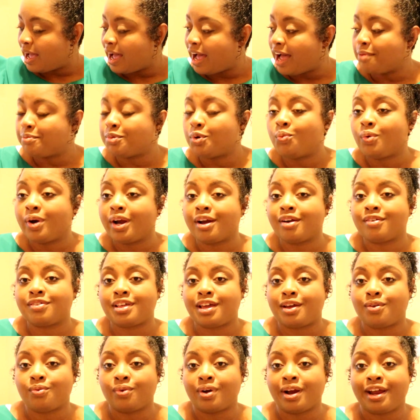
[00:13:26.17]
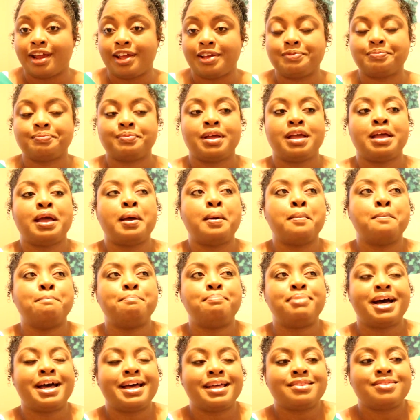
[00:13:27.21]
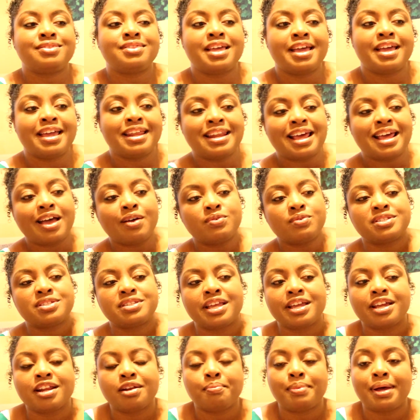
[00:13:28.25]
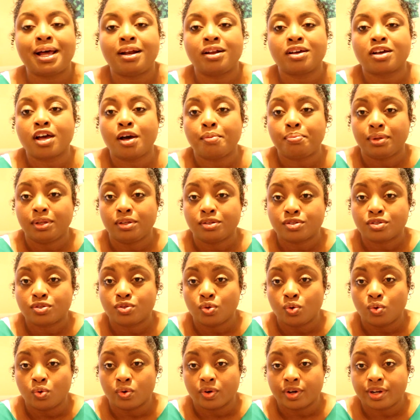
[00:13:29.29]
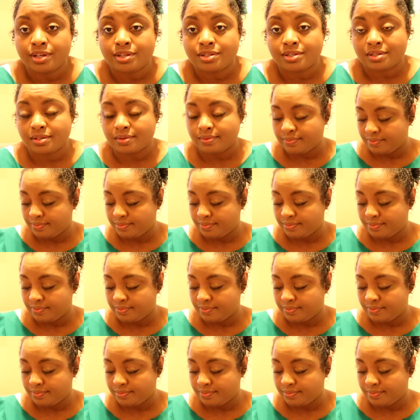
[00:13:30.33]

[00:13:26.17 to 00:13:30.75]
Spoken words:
I'm aware of that, right? But then I was thinking about a couple of stories.